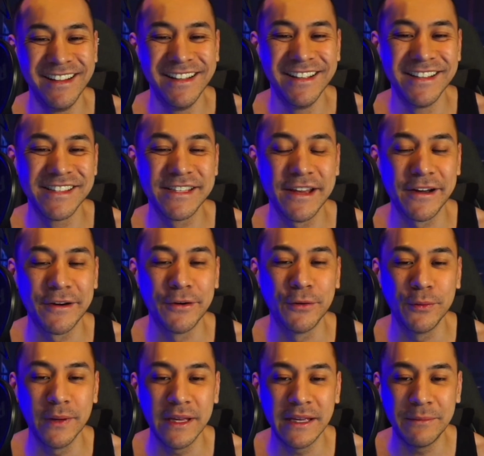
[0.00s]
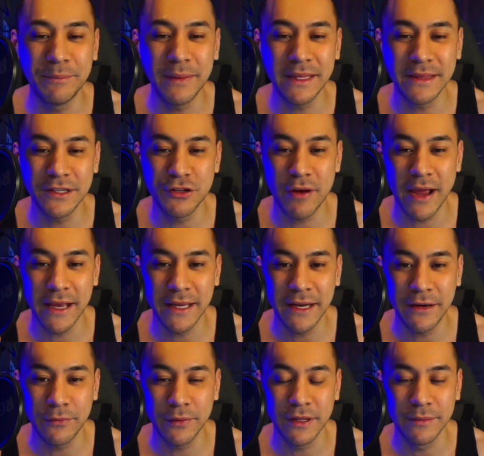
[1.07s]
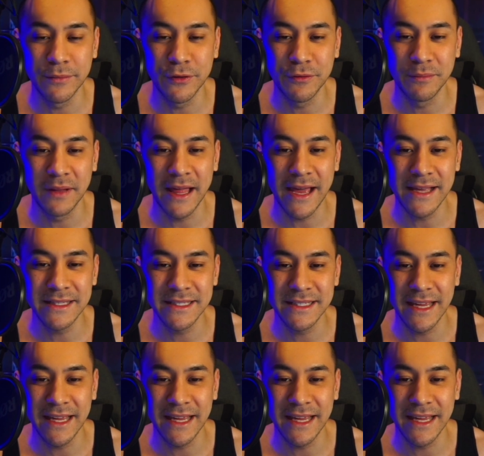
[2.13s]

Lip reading: So we beat the Dragonair with a Moonblast,